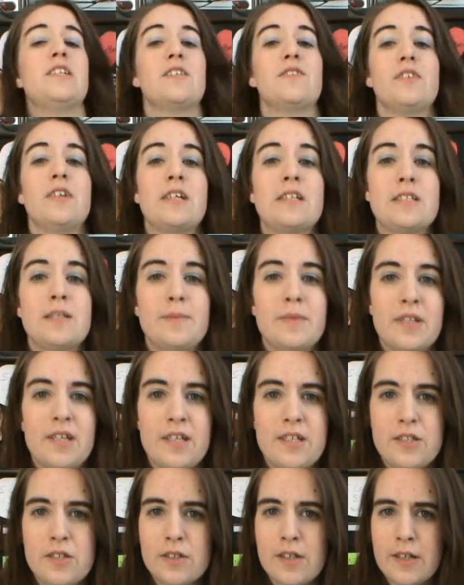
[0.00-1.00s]
Project for Awesome, in
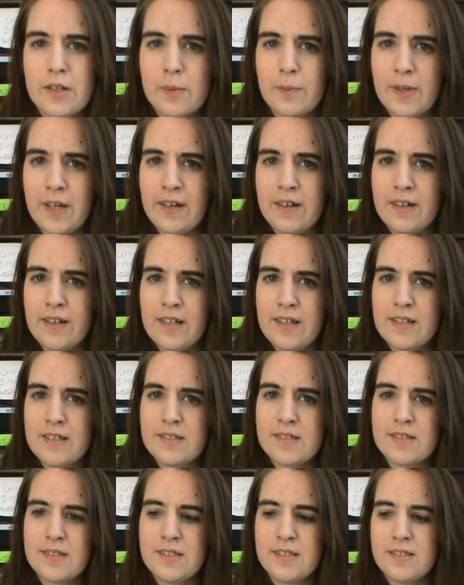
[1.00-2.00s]
case you're unaware,
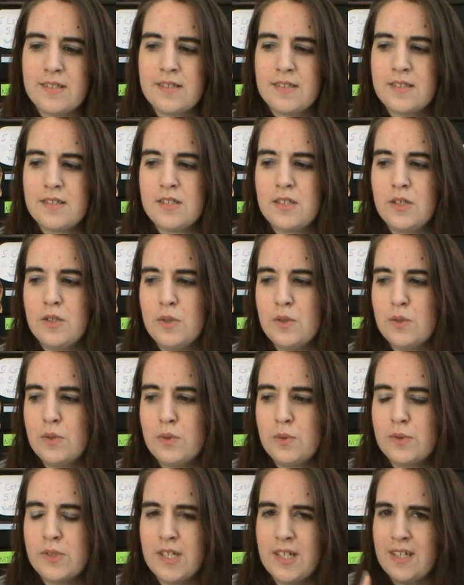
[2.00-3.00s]
is the
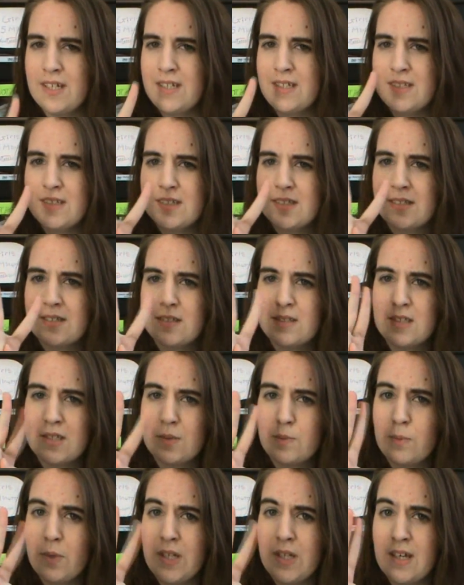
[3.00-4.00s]
two days
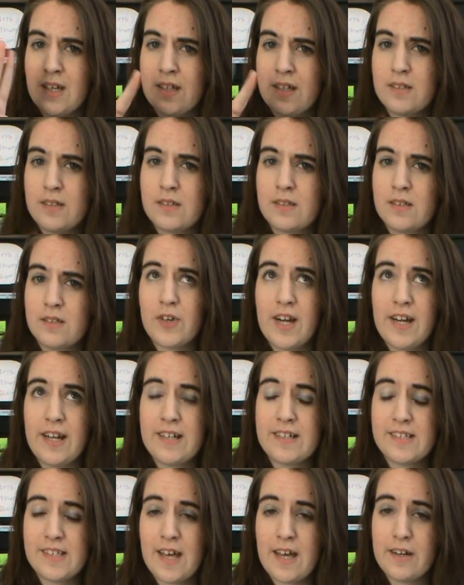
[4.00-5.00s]
this weekend,
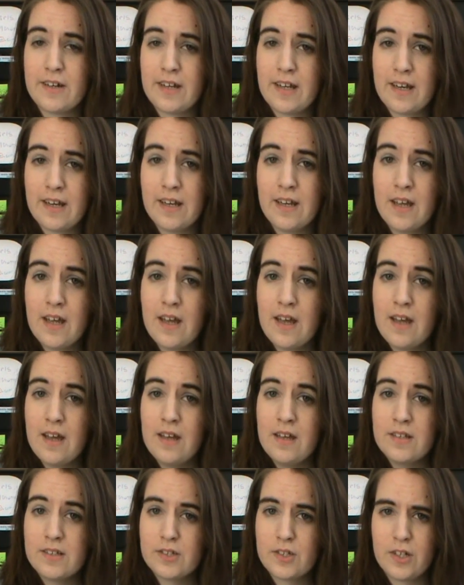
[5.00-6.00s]
Friday and Saturday,
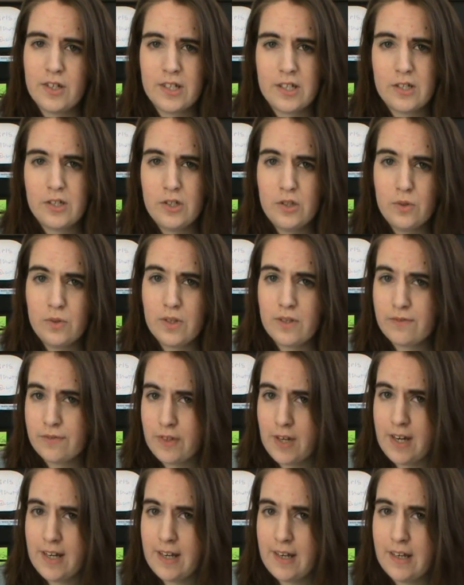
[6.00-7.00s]
starting at noon on
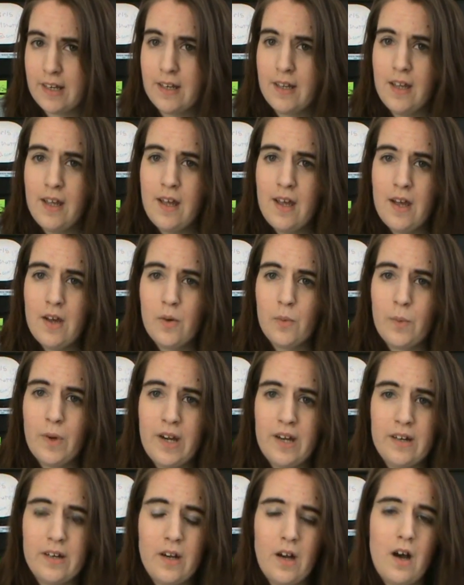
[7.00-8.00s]
Friday,
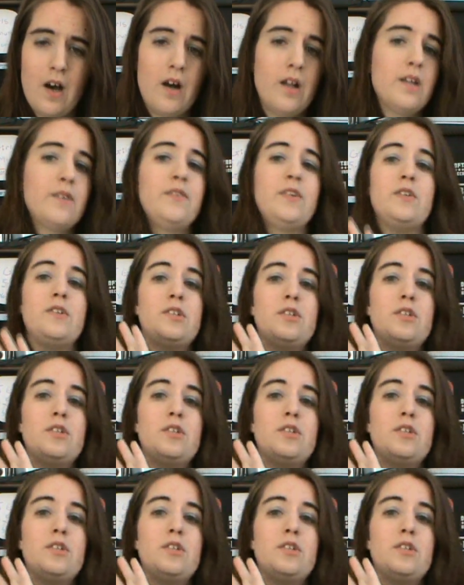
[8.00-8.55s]
where all of